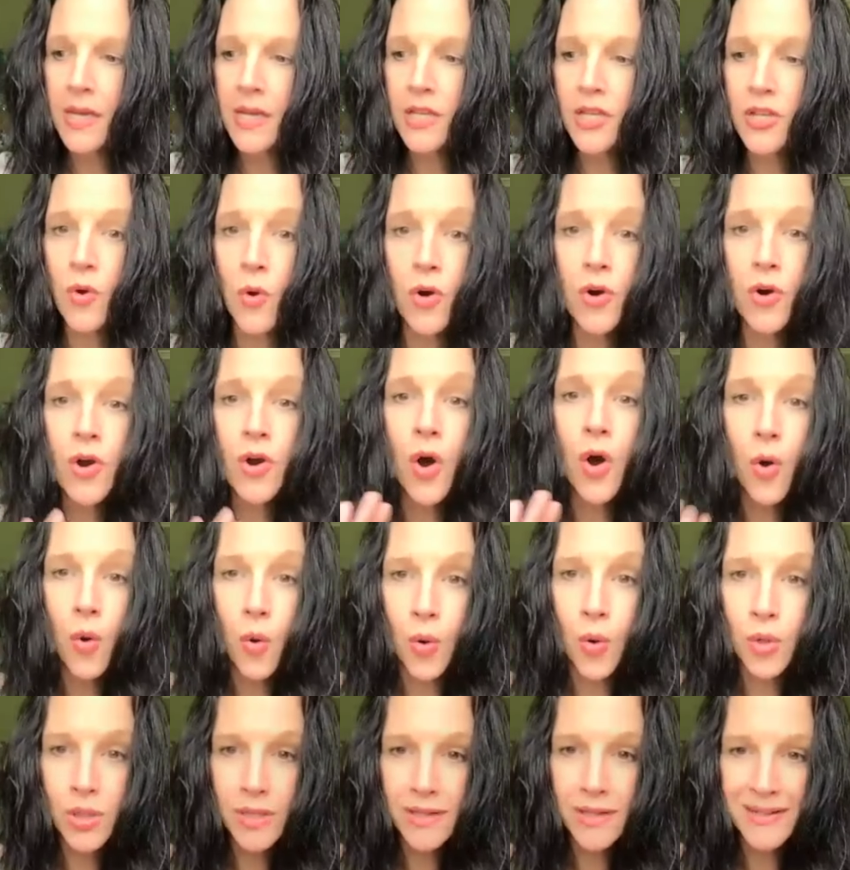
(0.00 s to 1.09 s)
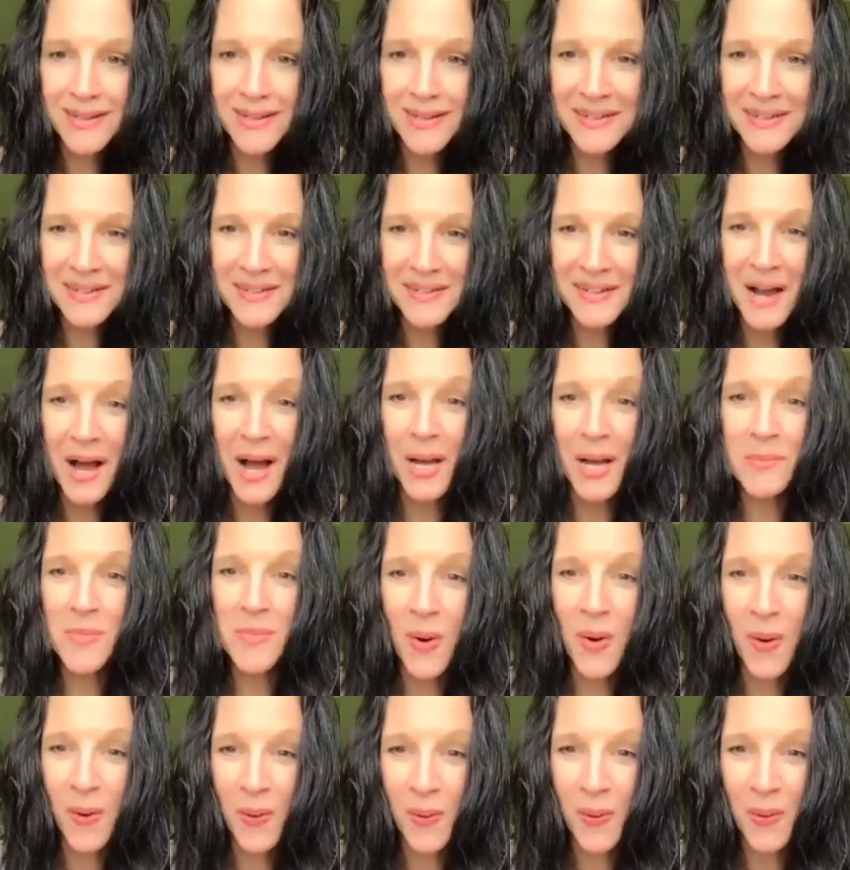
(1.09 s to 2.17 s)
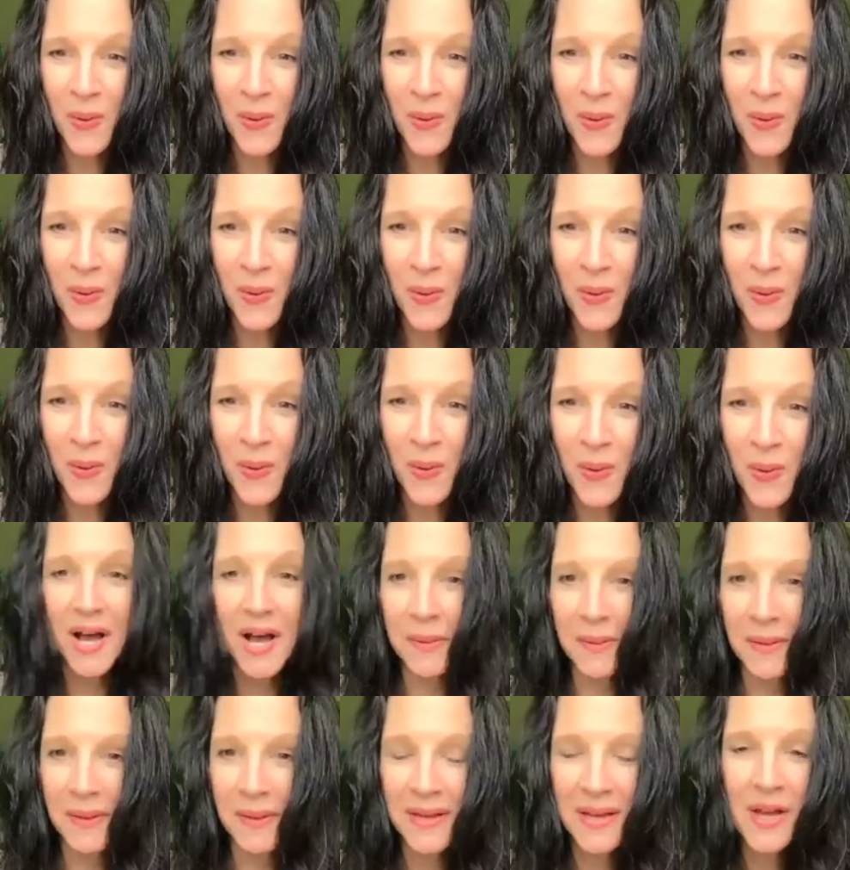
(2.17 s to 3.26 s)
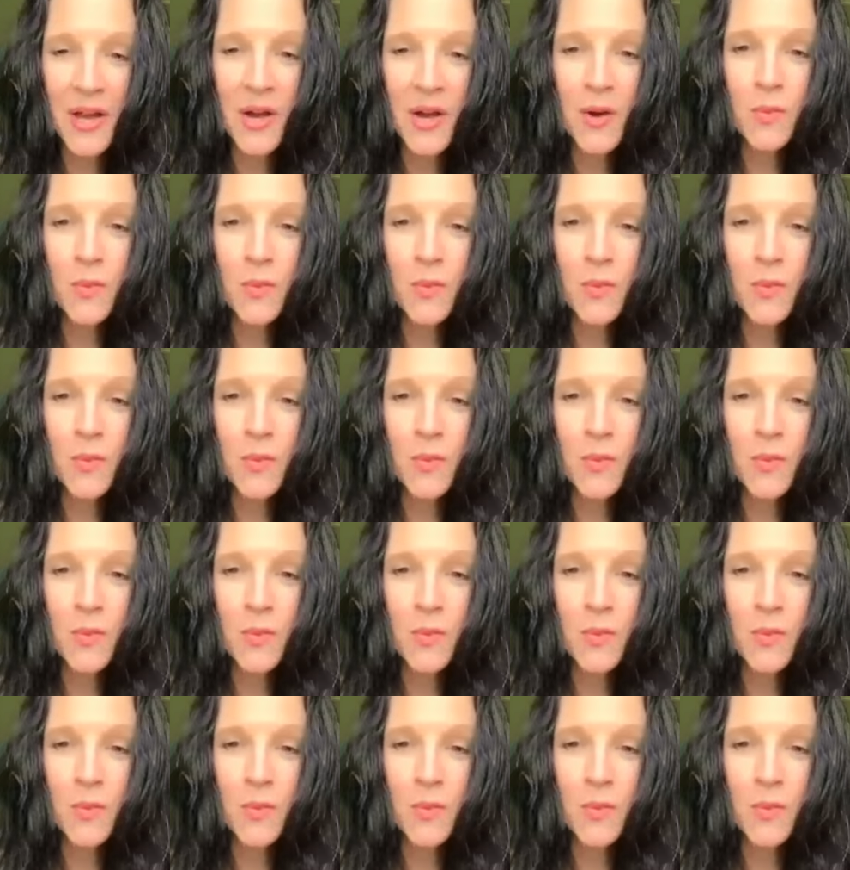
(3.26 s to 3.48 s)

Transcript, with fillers: You're whole. I'm whole. We're well.